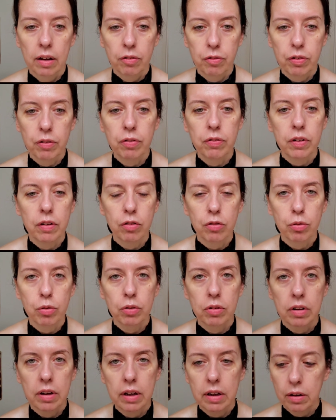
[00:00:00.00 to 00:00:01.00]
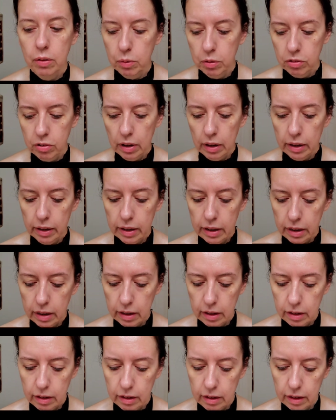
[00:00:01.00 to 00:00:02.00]
50s routine, which I'll
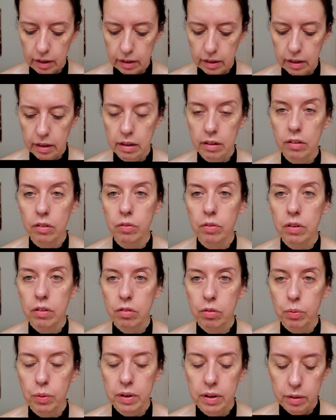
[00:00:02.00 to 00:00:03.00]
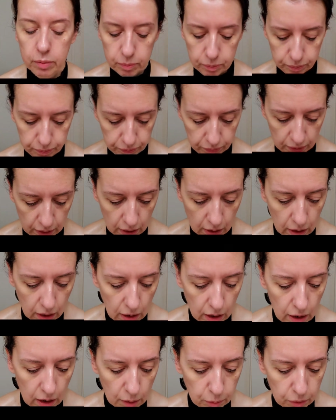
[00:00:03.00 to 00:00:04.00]
link at the end of this one.
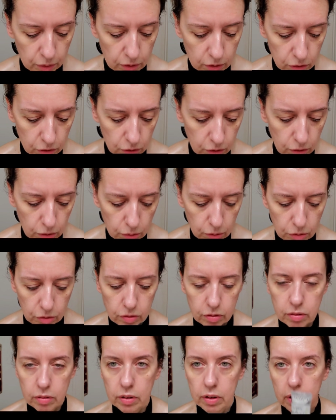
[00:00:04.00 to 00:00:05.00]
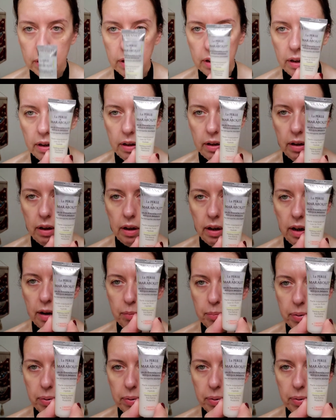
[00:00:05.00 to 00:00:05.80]
I'm going to use La